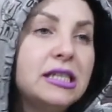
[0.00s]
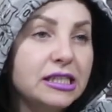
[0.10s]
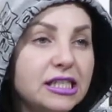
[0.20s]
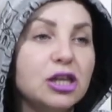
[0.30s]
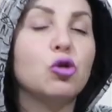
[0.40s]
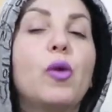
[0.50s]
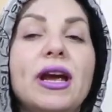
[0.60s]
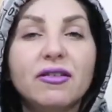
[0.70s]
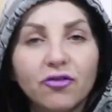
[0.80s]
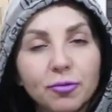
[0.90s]
Still
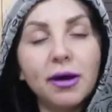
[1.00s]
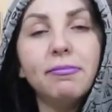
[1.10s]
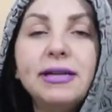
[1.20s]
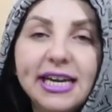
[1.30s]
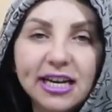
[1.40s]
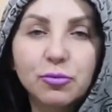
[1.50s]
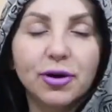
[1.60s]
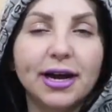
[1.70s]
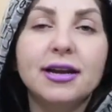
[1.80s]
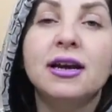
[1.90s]
waiting for my banana
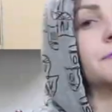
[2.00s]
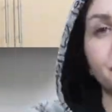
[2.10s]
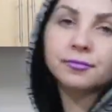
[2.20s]
bread.